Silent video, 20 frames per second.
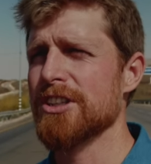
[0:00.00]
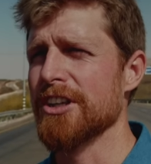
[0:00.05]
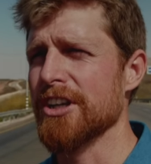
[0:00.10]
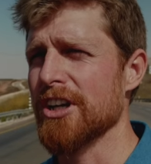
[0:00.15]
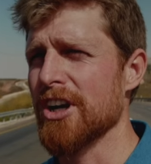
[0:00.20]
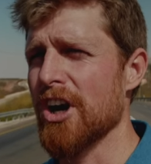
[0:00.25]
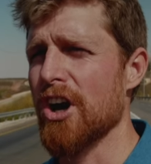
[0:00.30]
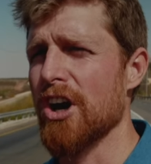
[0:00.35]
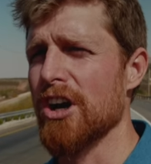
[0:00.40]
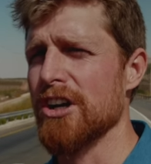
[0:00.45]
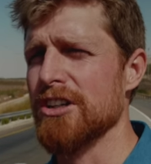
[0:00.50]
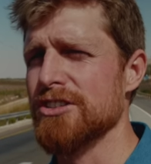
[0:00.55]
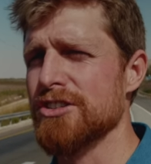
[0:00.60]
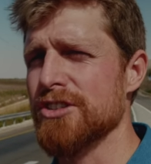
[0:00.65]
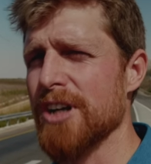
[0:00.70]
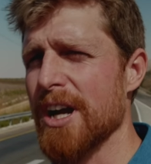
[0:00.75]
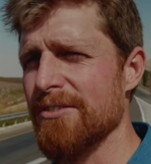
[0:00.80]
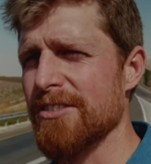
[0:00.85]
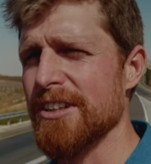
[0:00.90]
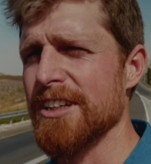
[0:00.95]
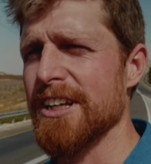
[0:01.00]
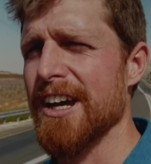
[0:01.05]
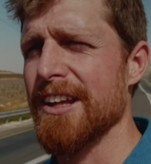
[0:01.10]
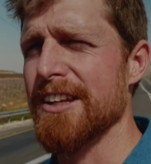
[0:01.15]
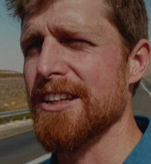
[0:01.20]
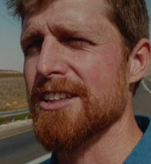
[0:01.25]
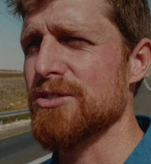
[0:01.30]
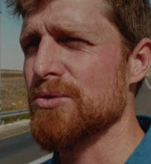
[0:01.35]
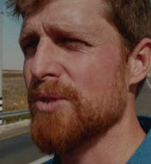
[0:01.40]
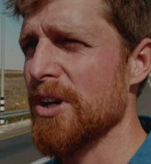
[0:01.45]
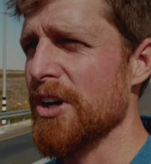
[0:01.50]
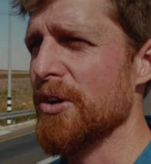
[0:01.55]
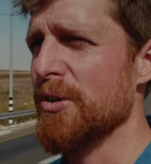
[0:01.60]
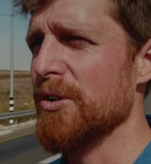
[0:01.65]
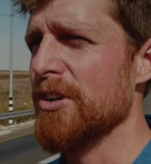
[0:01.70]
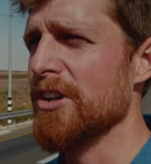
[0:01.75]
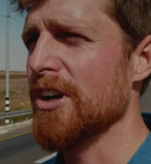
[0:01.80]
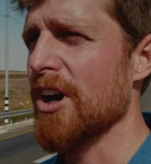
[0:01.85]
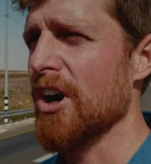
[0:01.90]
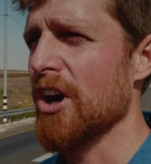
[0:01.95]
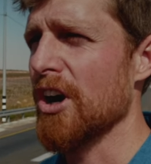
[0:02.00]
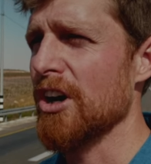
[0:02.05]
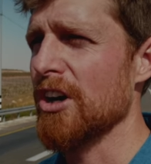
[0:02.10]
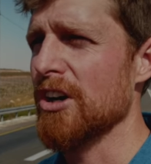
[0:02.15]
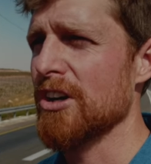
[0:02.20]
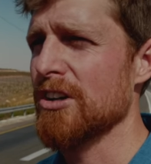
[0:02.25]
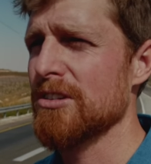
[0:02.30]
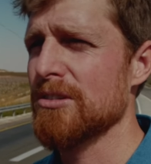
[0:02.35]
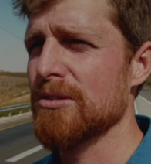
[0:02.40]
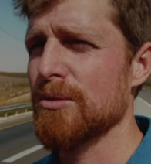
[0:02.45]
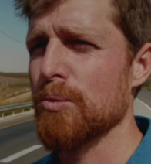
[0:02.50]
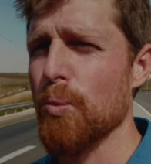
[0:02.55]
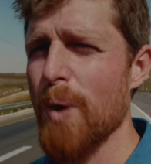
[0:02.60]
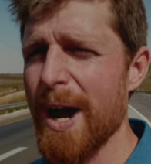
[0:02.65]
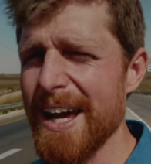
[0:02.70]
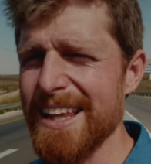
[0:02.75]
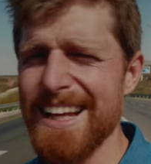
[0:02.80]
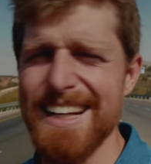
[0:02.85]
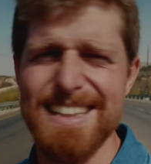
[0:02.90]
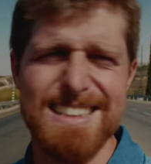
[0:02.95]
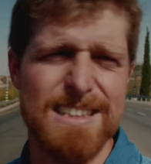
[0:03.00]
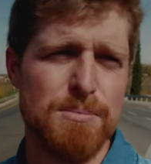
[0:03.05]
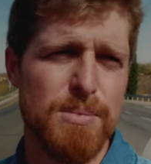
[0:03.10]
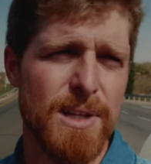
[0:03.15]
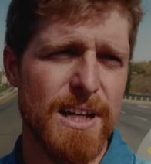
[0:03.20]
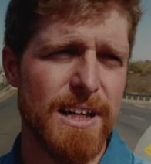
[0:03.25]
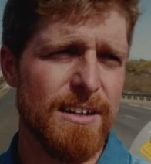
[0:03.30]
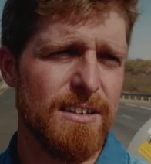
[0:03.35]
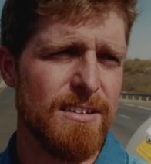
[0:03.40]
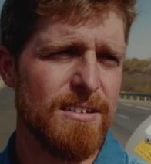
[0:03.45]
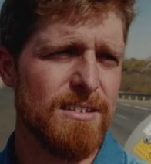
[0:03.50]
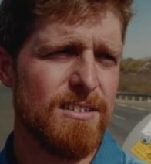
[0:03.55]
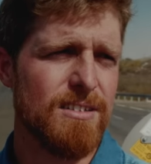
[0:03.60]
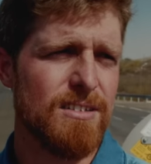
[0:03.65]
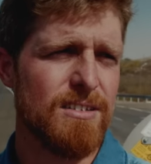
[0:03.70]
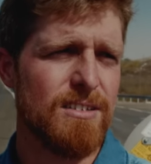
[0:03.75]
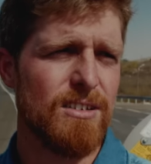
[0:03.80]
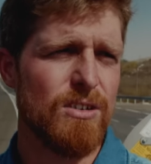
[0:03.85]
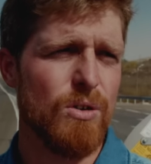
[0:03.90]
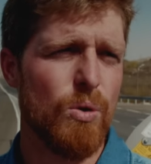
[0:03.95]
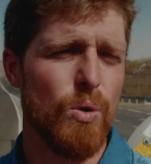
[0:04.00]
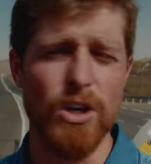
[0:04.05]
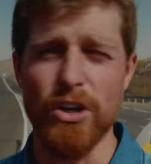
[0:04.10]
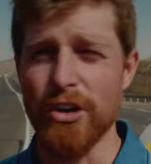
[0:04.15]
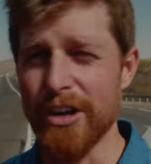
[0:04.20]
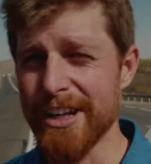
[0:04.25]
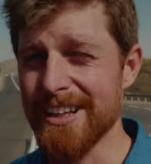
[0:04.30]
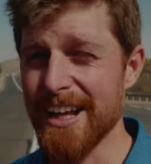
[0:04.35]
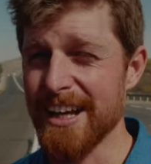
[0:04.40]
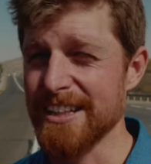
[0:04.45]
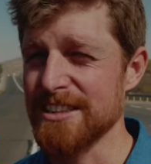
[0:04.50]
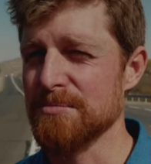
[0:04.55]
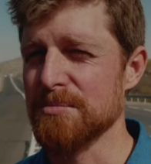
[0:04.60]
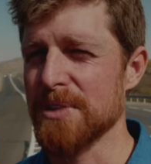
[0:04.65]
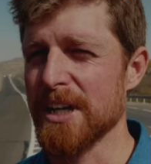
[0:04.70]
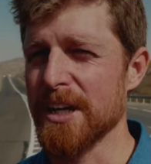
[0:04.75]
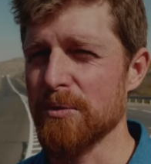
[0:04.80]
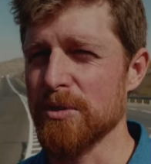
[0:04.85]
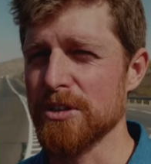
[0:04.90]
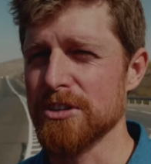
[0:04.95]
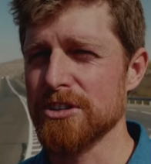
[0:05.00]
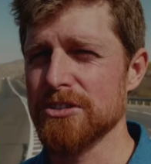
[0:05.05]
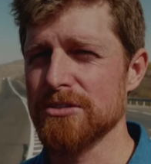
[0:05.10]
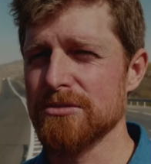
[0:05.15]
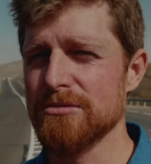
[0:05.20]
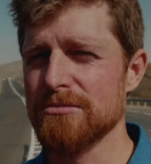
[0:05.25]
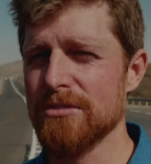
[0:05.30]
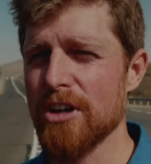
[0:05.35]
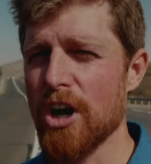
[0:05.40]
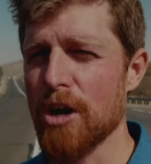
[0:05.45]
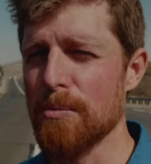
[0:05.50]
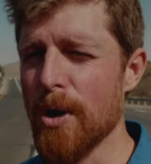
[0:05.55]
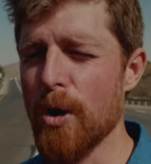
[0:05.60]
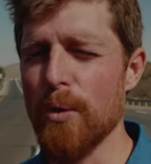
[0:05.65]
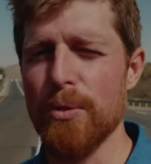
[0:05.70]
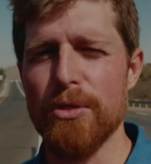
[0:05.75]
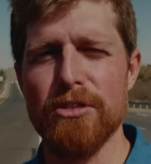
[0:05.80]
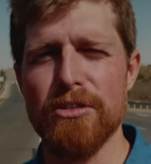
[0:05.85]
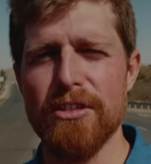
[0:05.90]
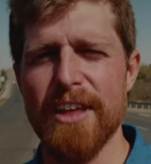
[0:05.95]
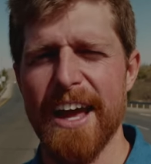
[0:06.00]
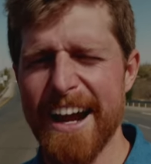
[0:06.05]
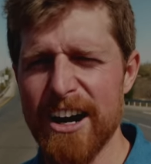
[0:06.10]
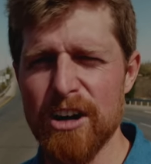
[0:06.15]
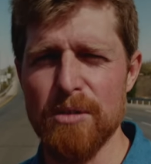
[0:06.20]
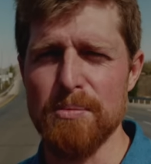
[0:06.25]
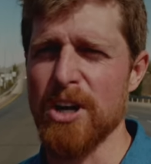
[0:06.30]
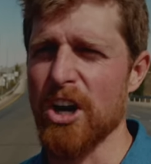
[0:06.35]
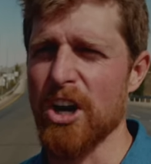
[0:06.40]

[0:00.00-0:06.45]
of the cars traveling down this road are white license plate or green license plate, which are both Arab